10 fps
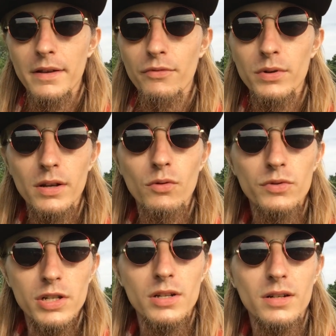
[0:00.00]
If we
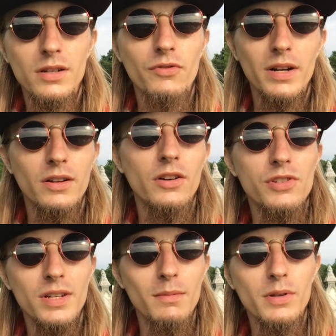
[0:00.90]
only stuck to credit cards
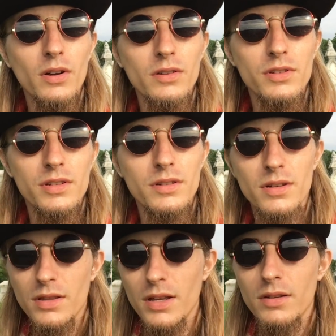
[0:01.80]
and debit cards,
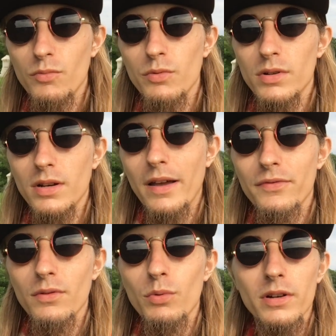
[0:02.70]
then we wouldn't have
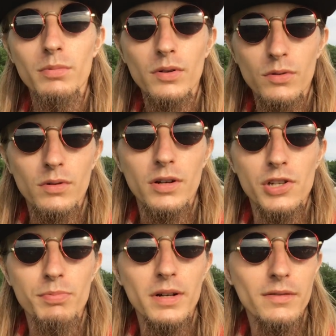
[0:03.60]
to worry about a
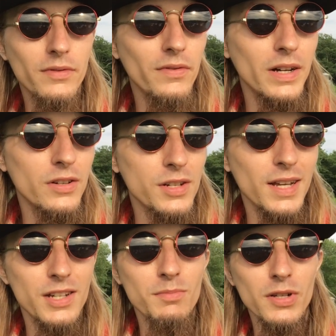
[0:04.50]
spread of a virus
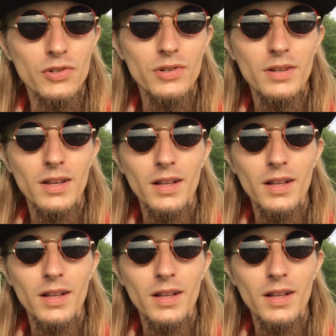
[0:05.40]
as much.